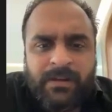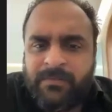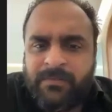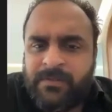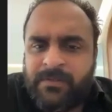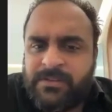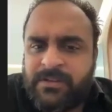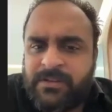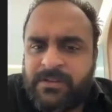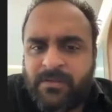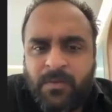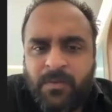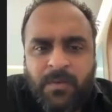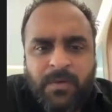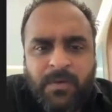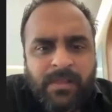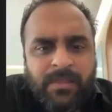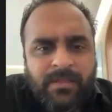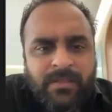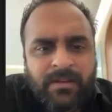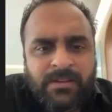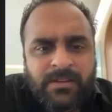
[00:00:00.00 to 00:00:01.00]
If you just
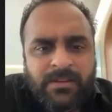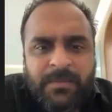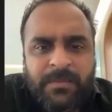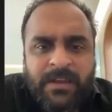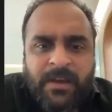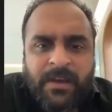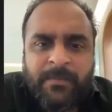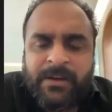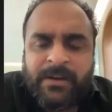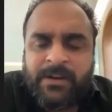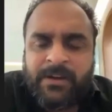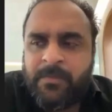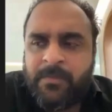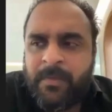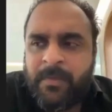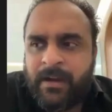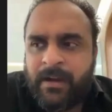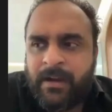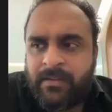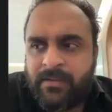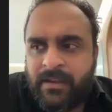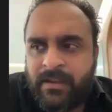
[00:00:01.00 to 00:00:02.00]
Google search Mia Mittu
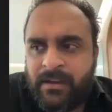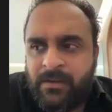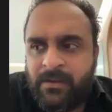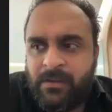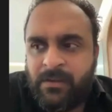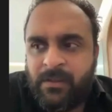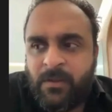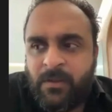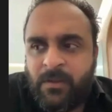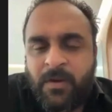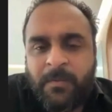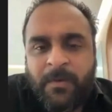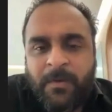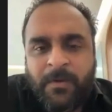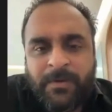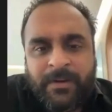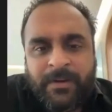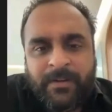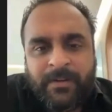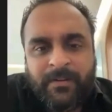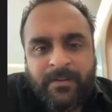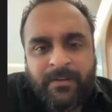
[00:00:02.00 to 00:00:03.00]
Pakistan, you'll know
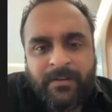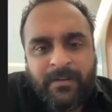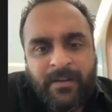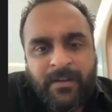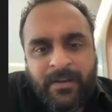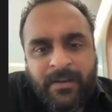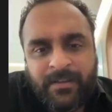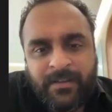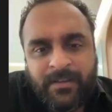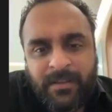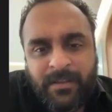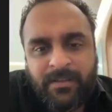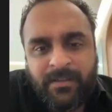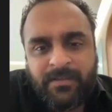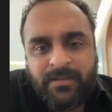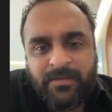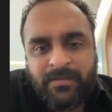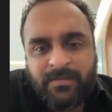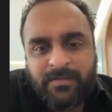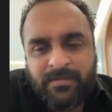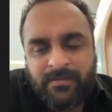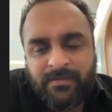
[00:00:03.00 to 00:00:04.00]
about it.
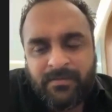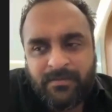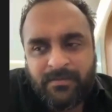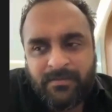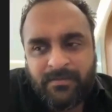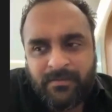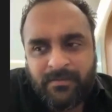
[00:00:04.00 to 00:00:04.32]
This